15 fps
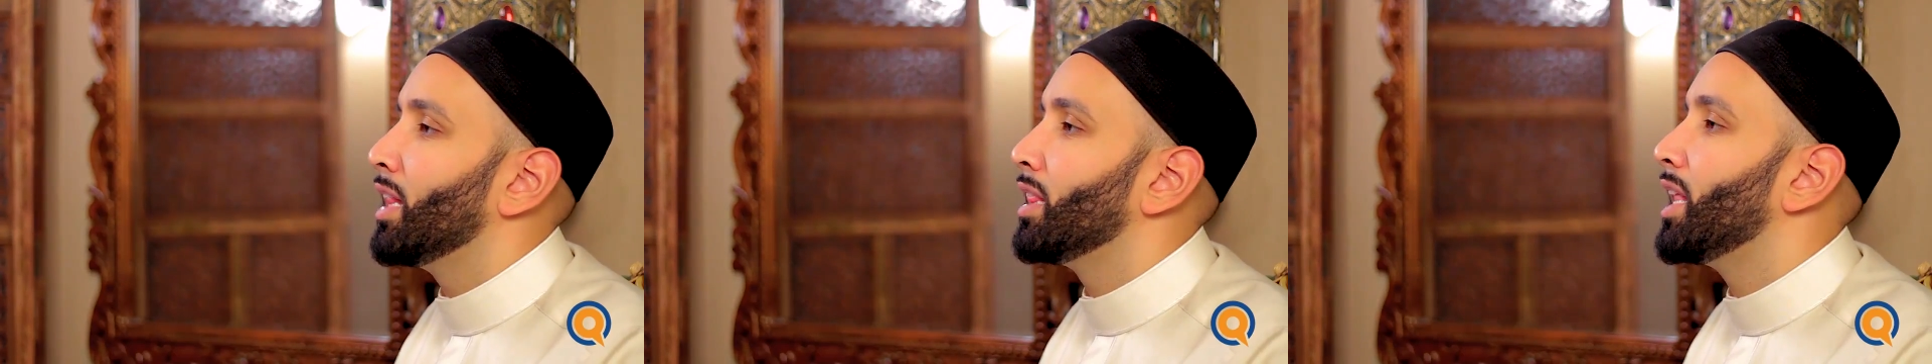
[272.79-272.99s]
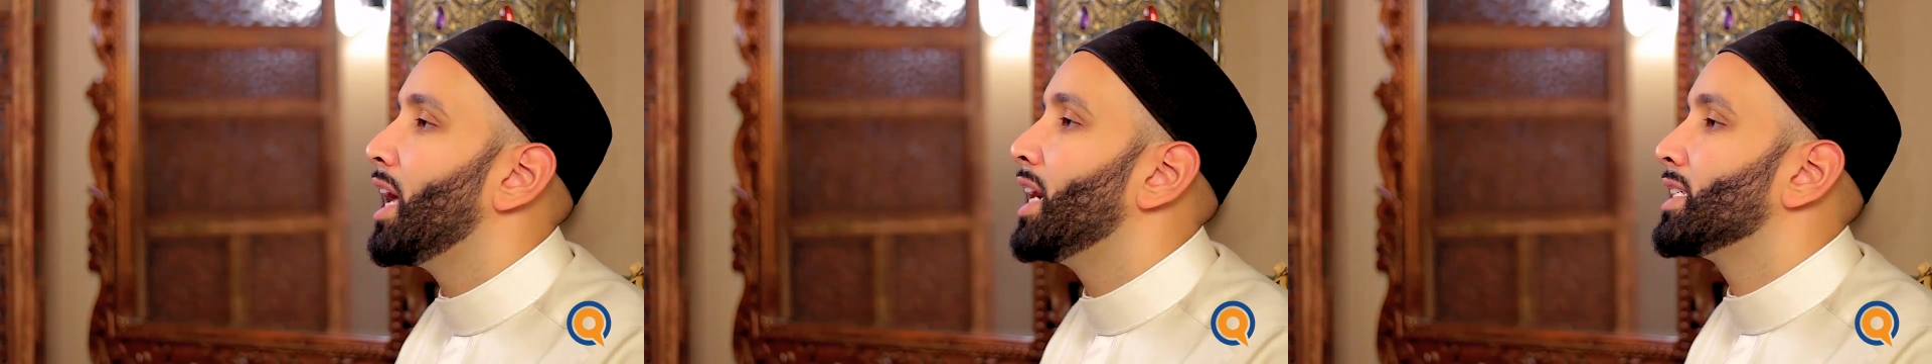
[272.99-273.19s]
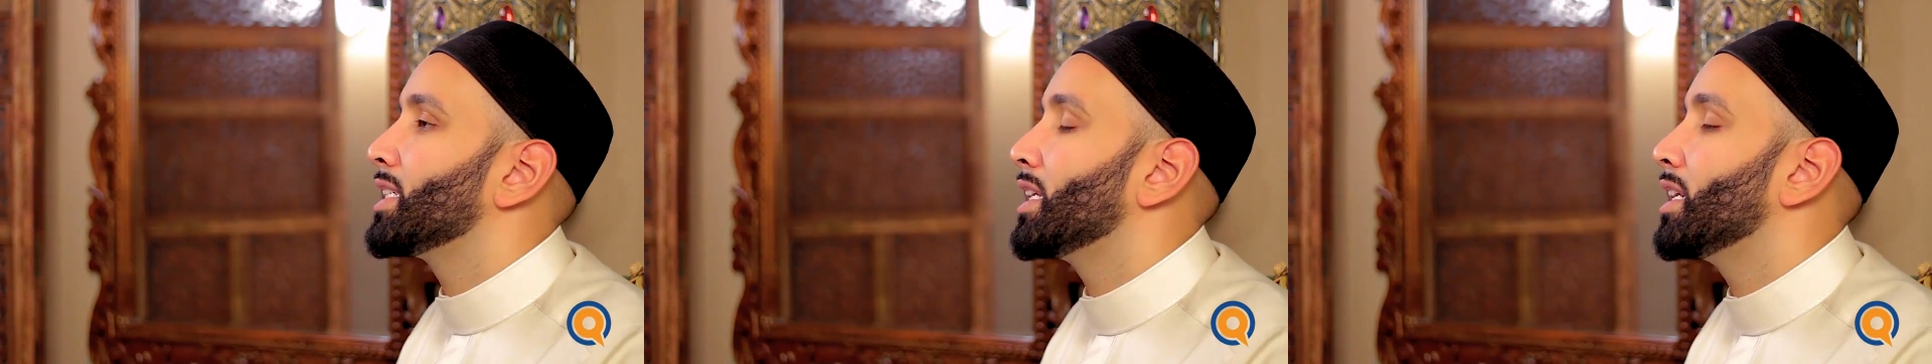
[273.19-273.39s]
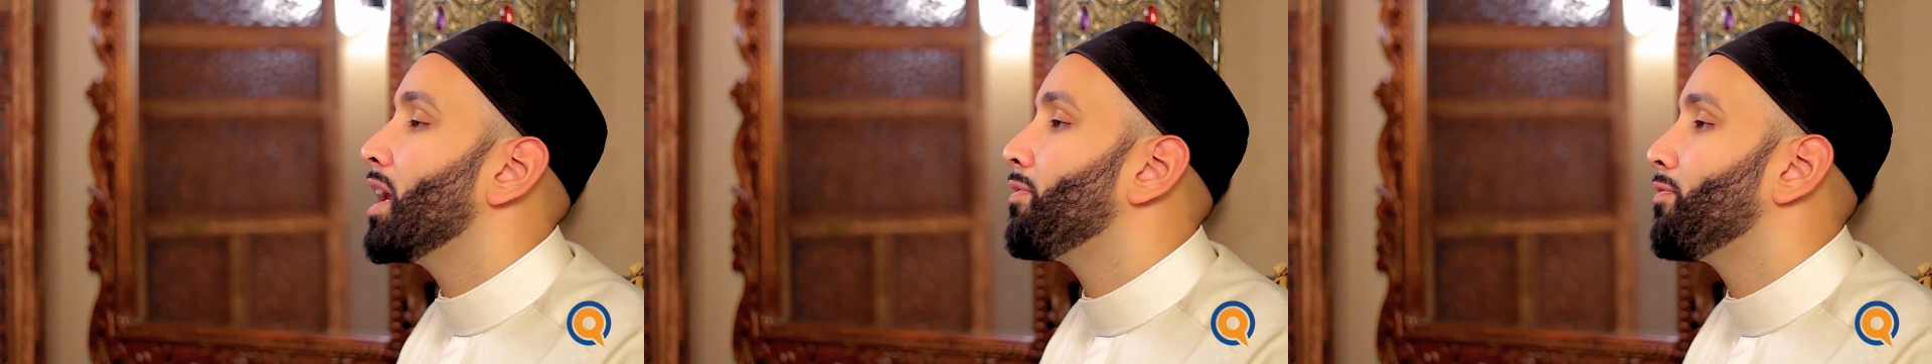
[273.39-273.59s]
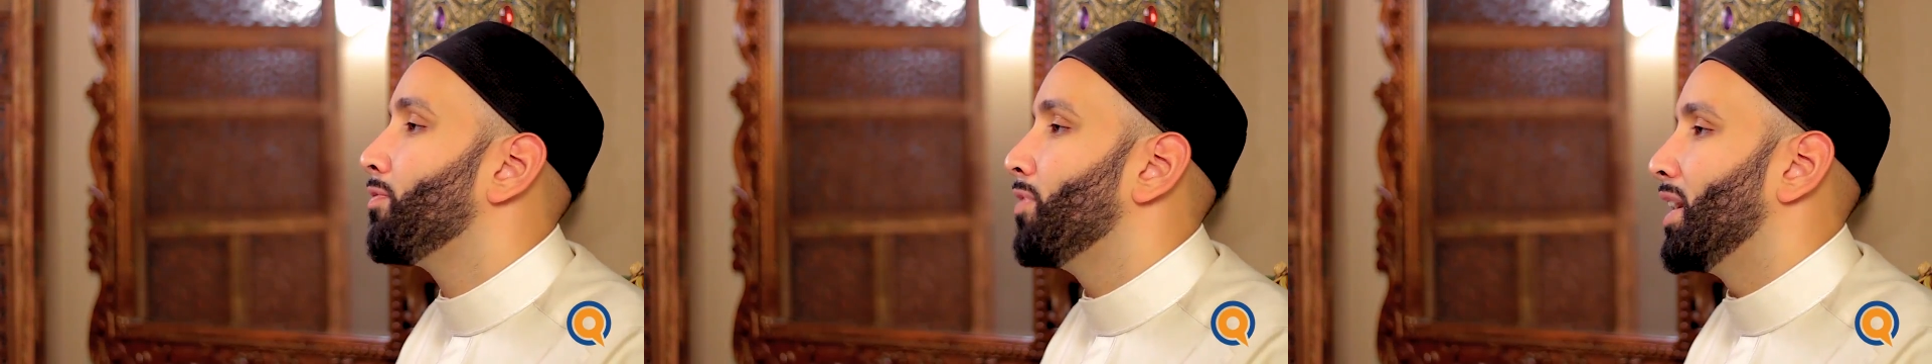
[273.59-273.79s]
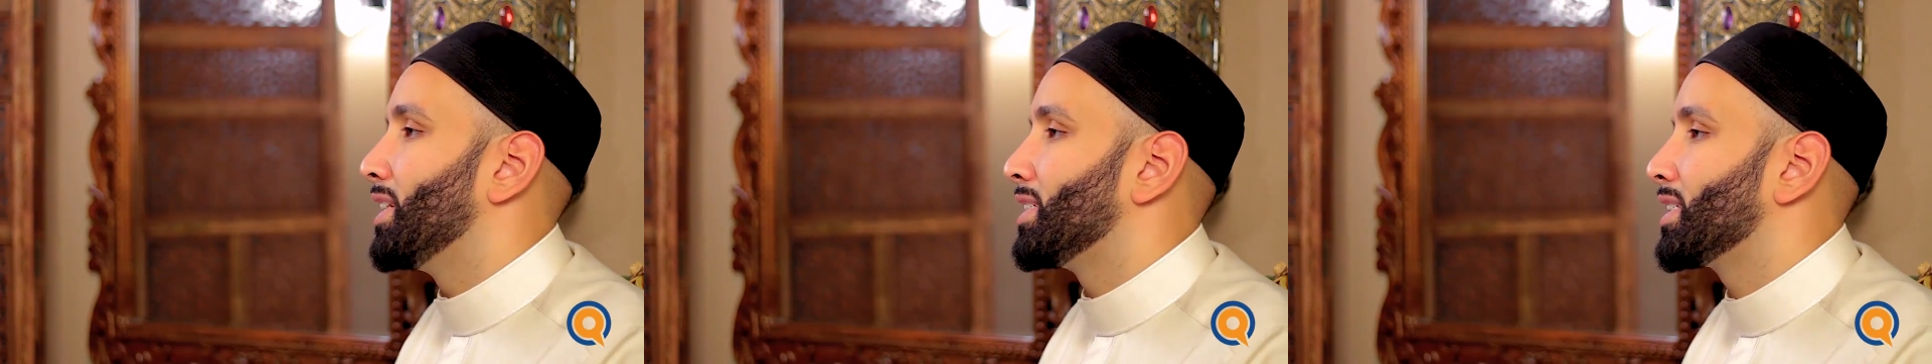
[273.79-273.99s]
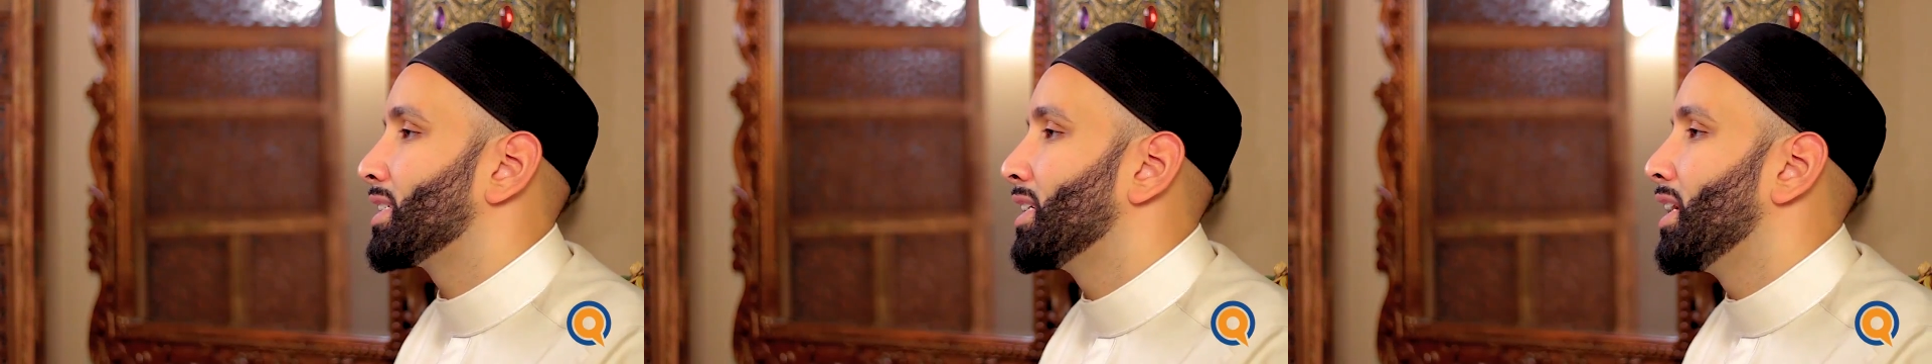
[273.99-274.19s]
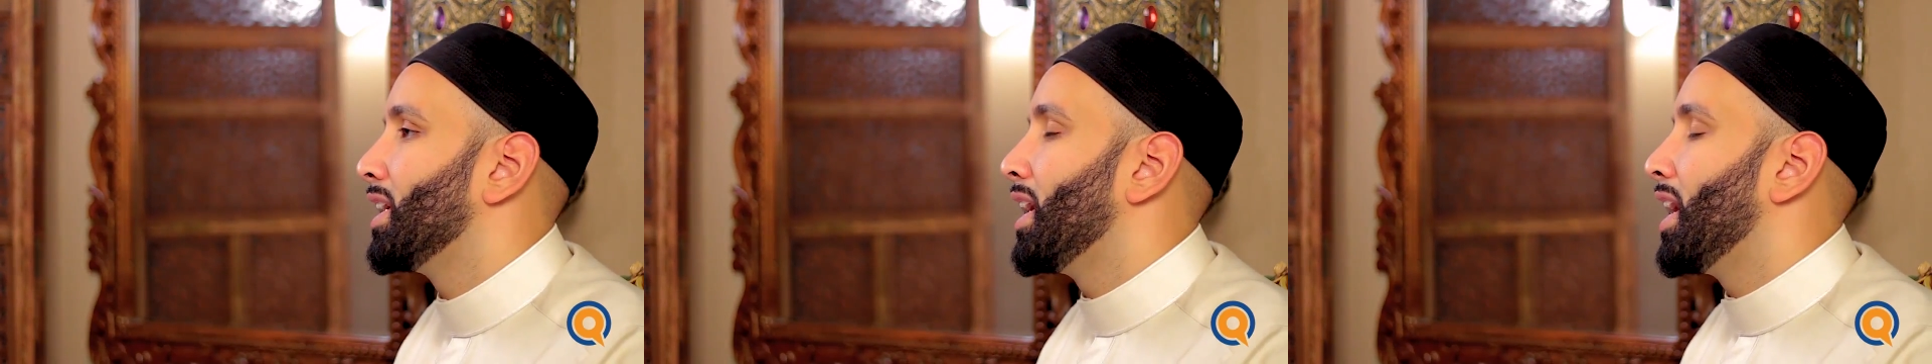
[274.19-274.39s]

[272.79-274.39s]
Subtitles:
Allah is enough for us